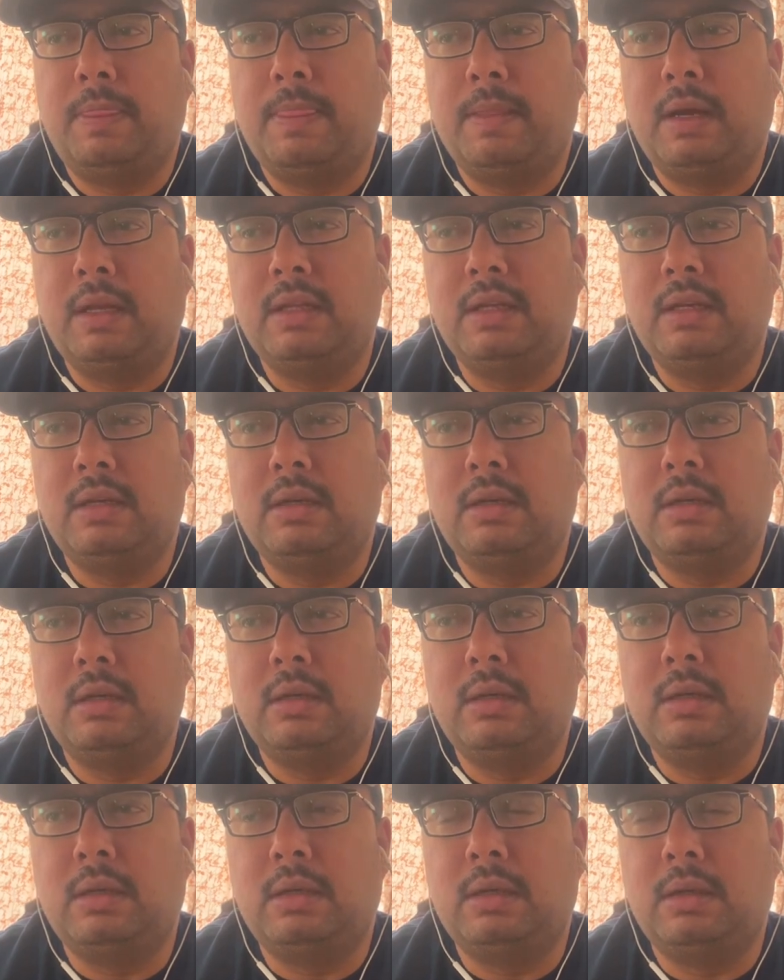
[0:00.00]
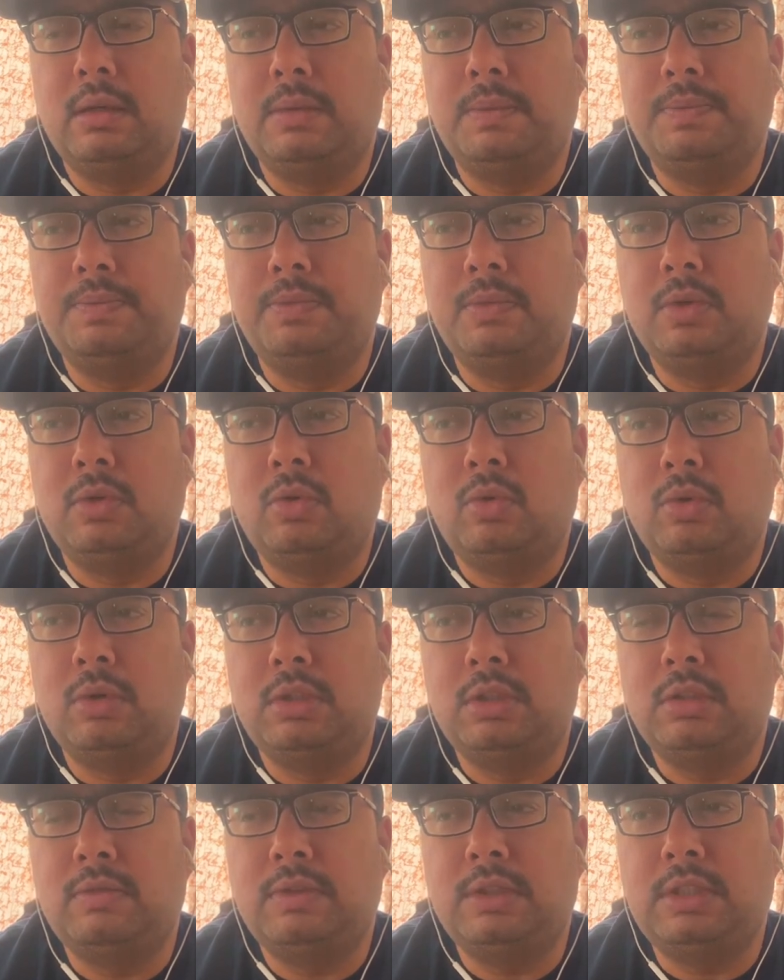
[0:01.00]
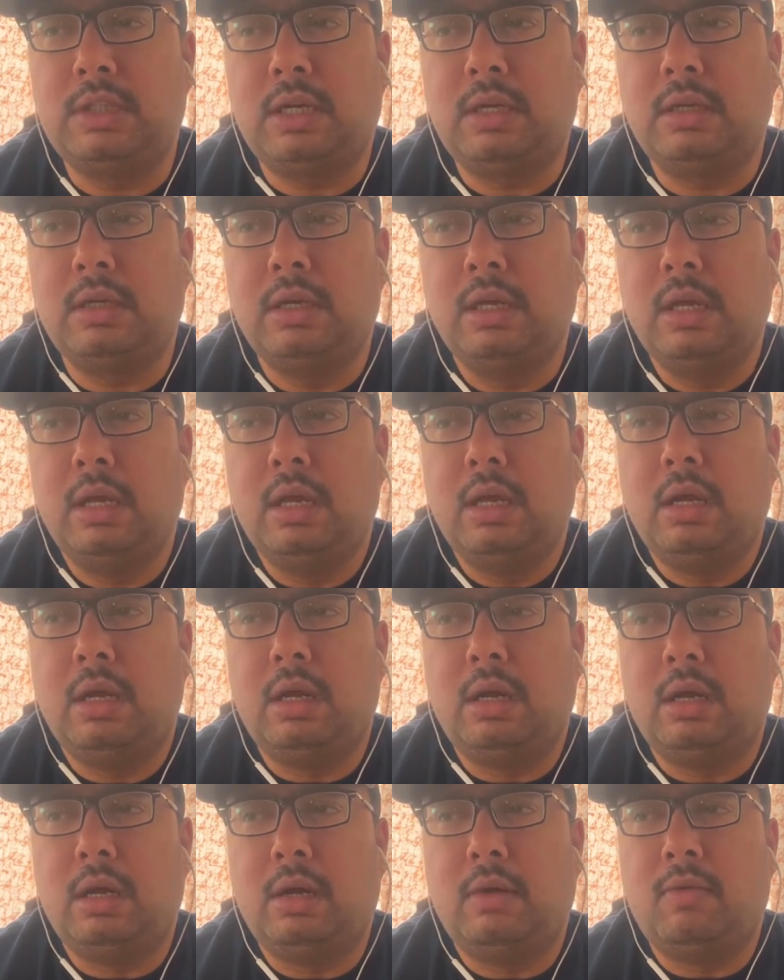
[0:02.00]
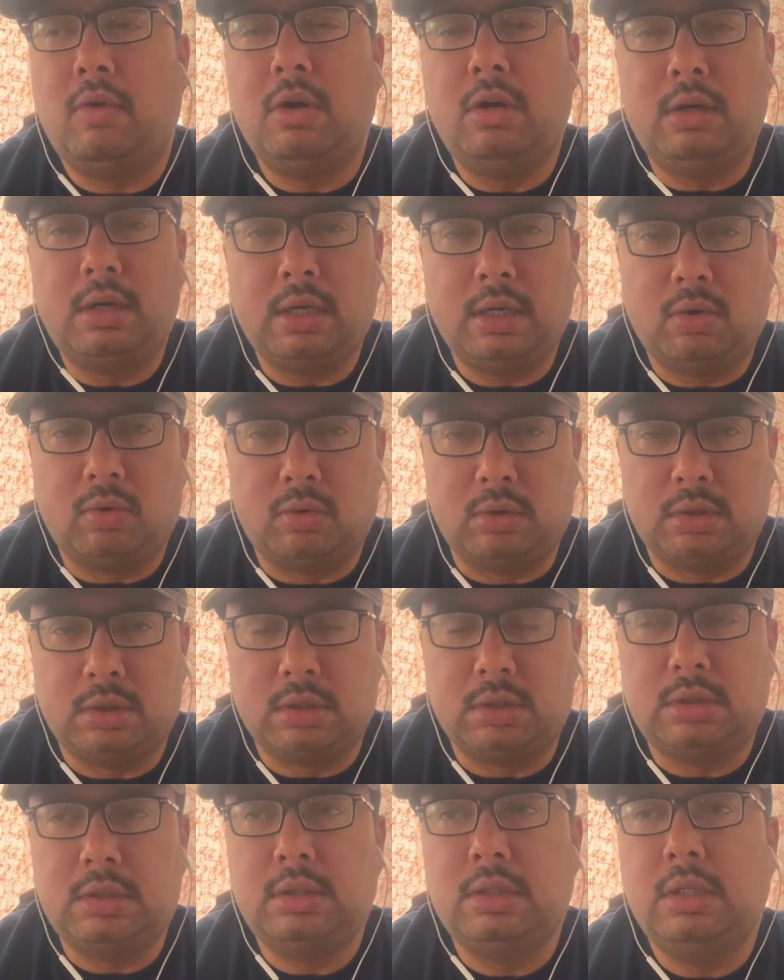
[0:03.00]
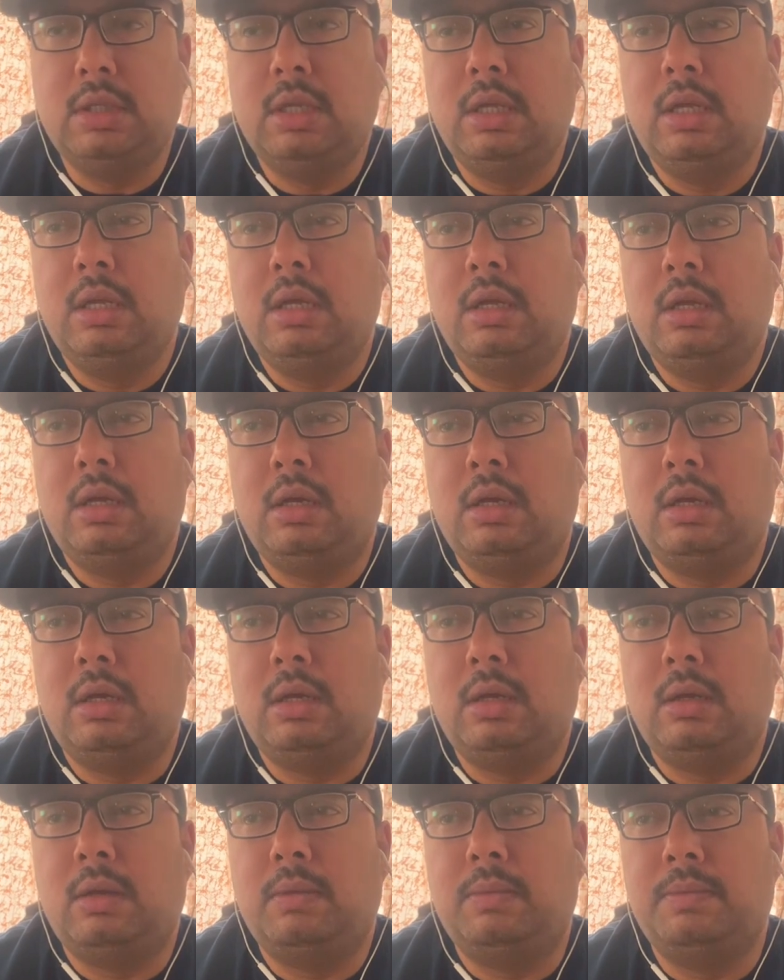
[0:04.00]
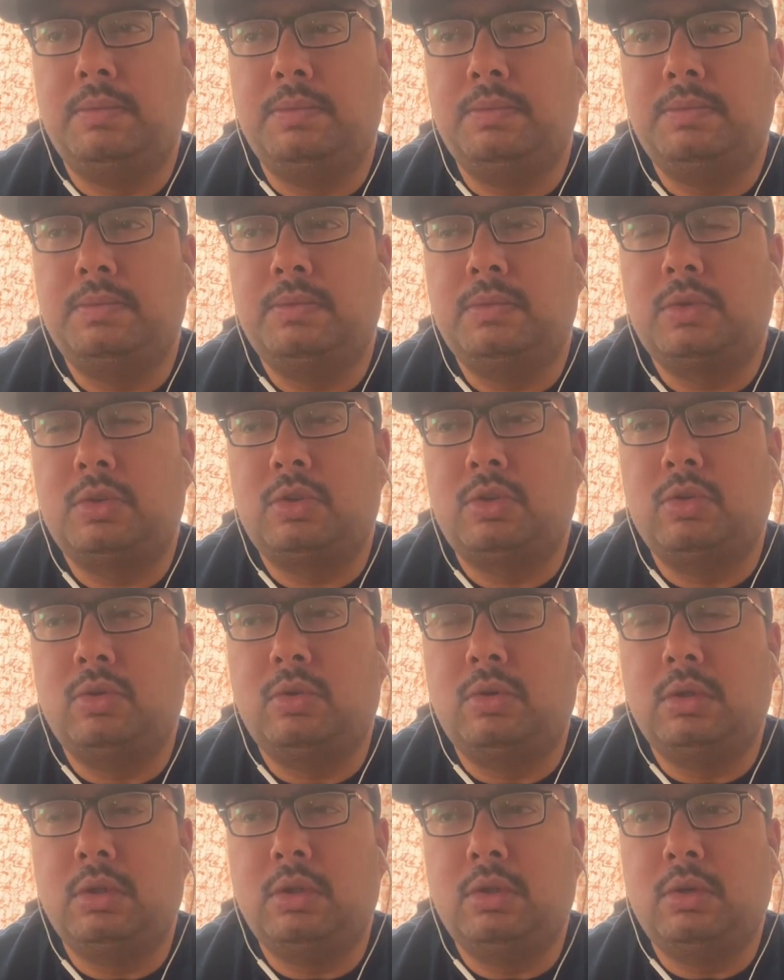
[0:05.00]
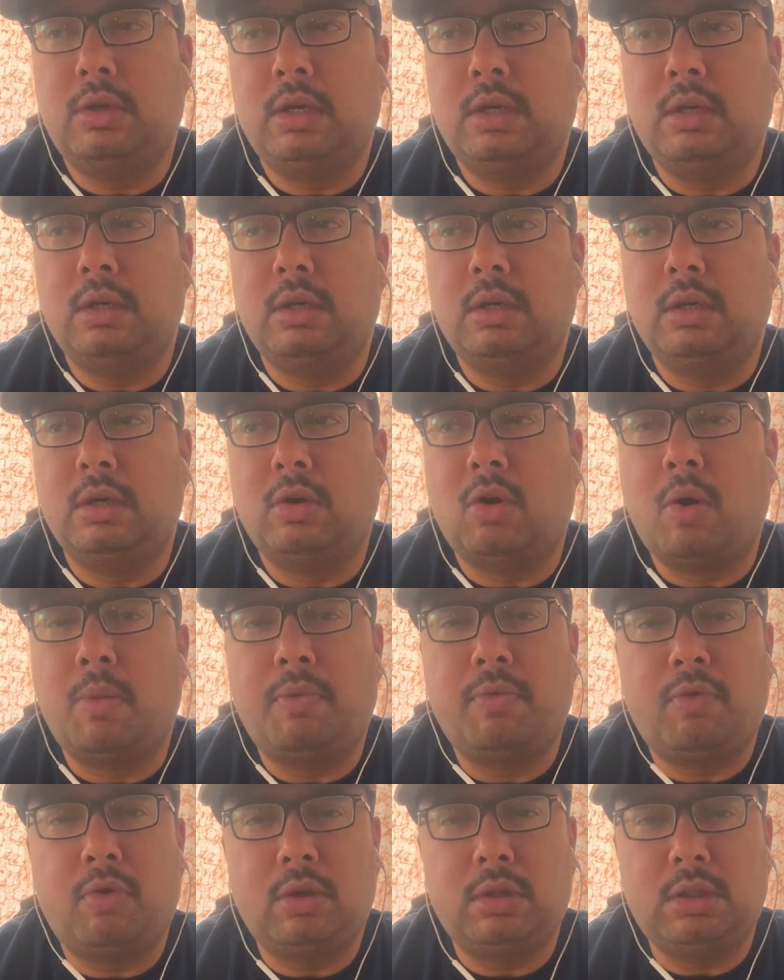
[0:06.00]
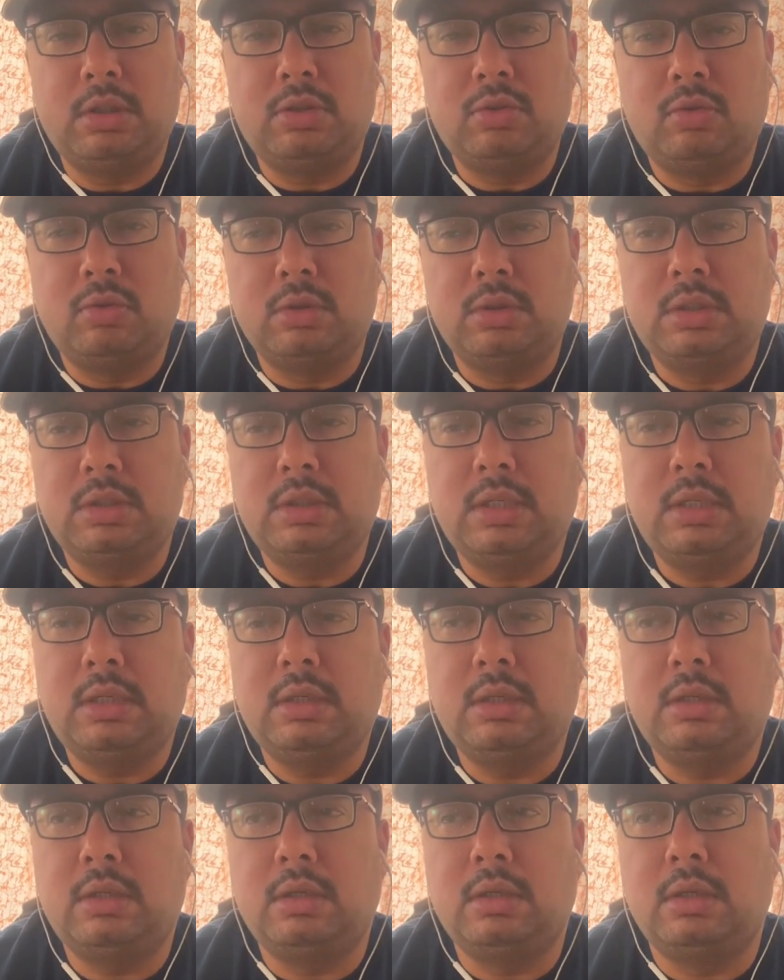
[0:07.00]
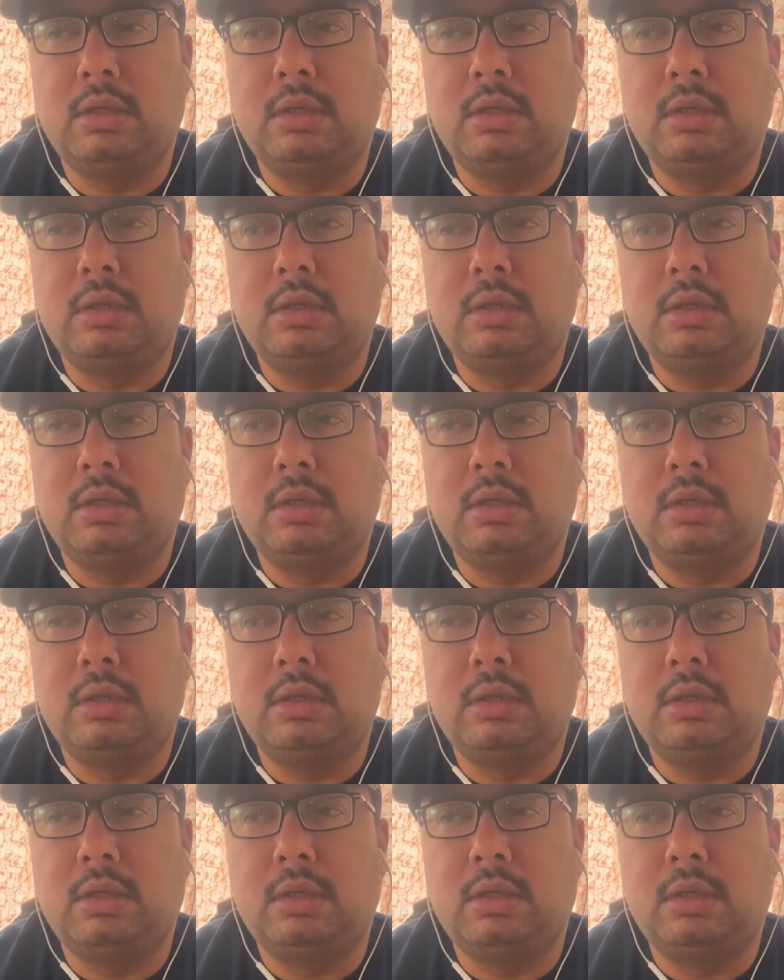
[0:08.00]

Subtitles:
other courses which are voluntary courses. So you can opt for these courses, and